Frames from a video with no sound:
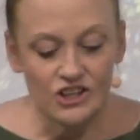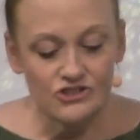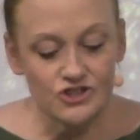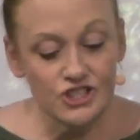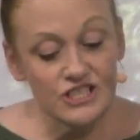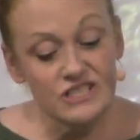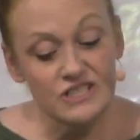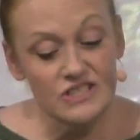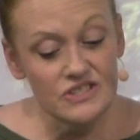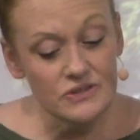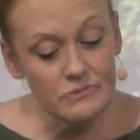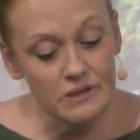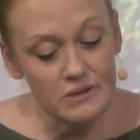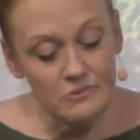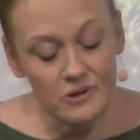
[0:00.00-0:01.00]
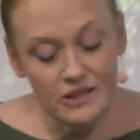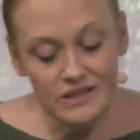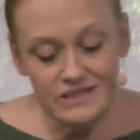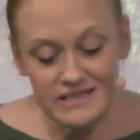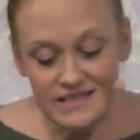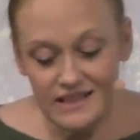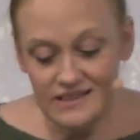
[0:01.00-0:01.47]
Genesis
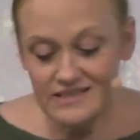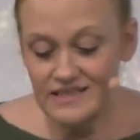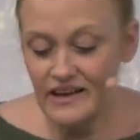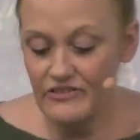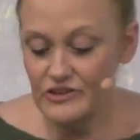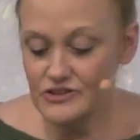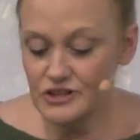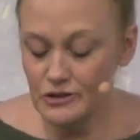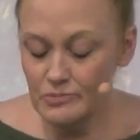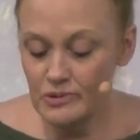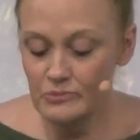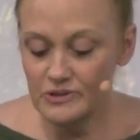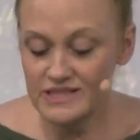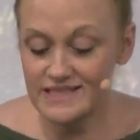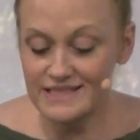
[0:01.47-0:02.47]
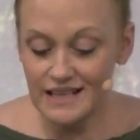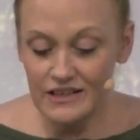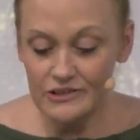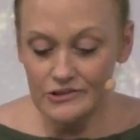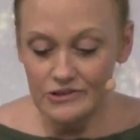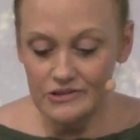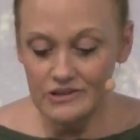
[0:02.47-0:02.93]
3:1 says, "Now the serpent was
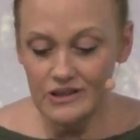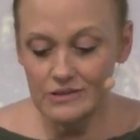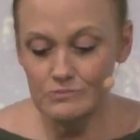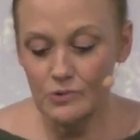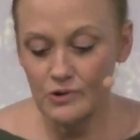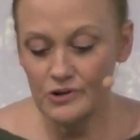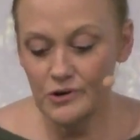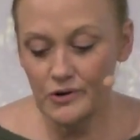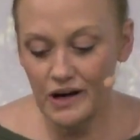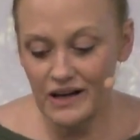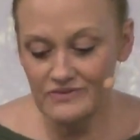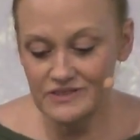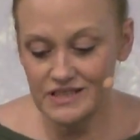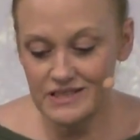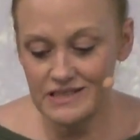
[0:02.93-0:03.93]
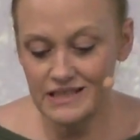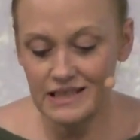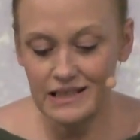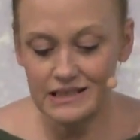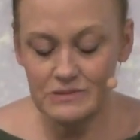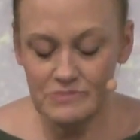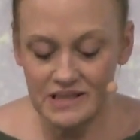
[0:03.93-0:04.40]
subtle and more crafty than
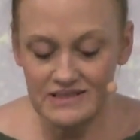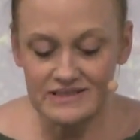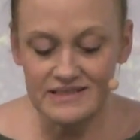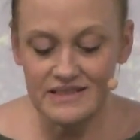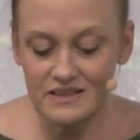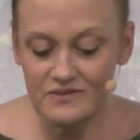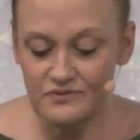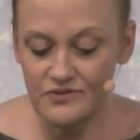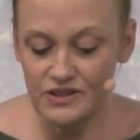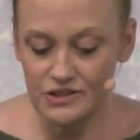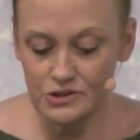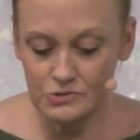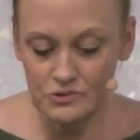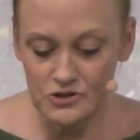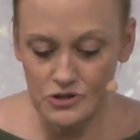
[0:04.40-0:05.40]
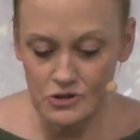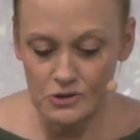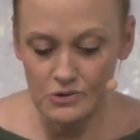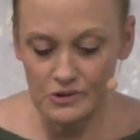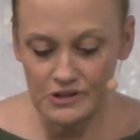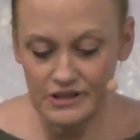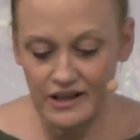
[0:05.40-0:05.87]
any beast in the field which the
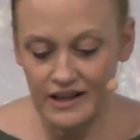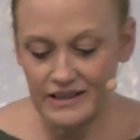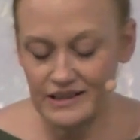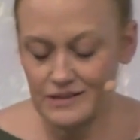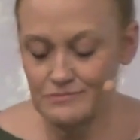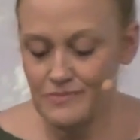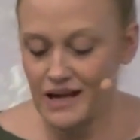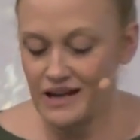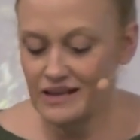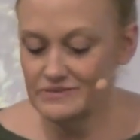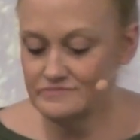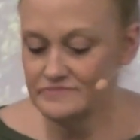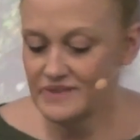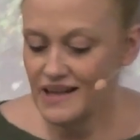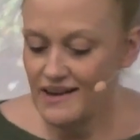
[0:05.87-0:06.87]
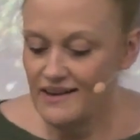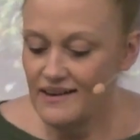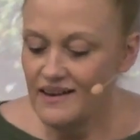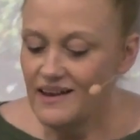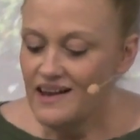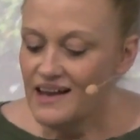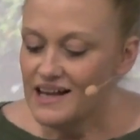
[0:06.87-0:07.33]
Lord God had made.
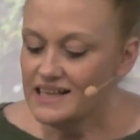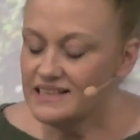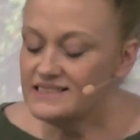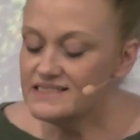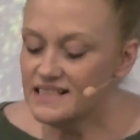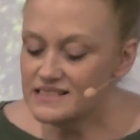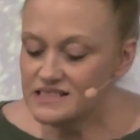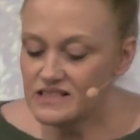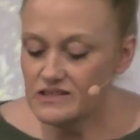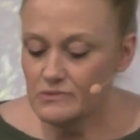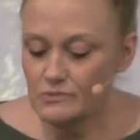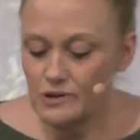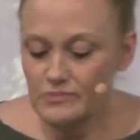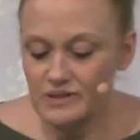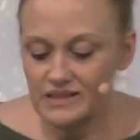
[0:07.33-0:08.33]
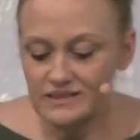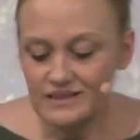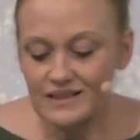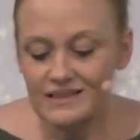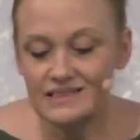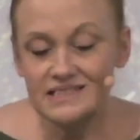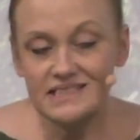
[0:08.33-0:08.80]
And he said to the woman,
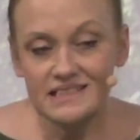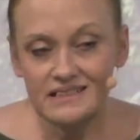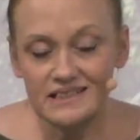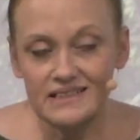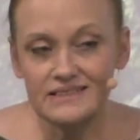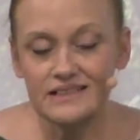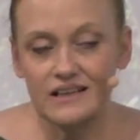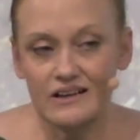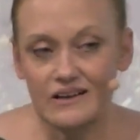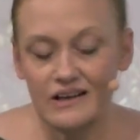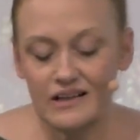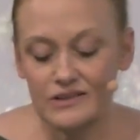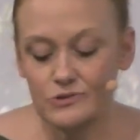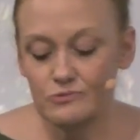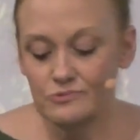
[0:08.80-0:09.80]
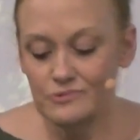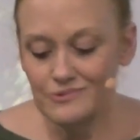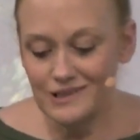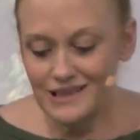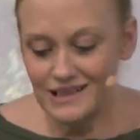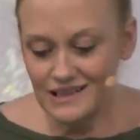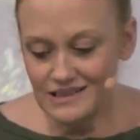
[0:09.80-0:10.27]
'Did God
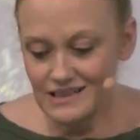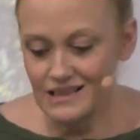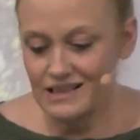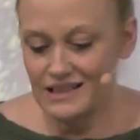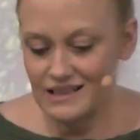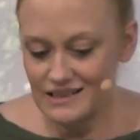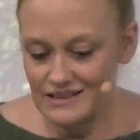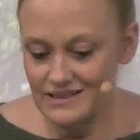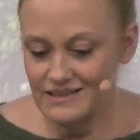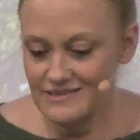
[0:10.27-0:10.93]
really